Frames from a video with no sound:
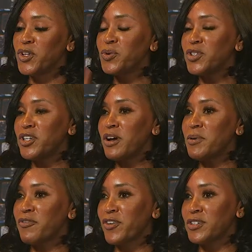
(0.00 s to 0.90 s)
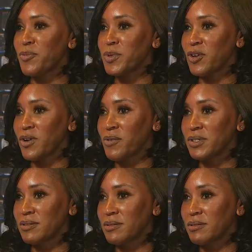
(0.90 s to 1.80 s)
you were sitting home on the first episode, I
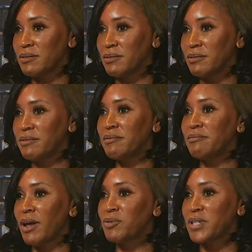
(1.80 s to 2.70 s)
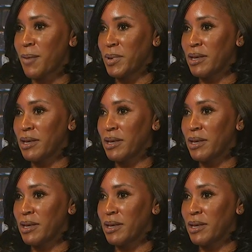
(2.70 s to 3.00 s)
was happy.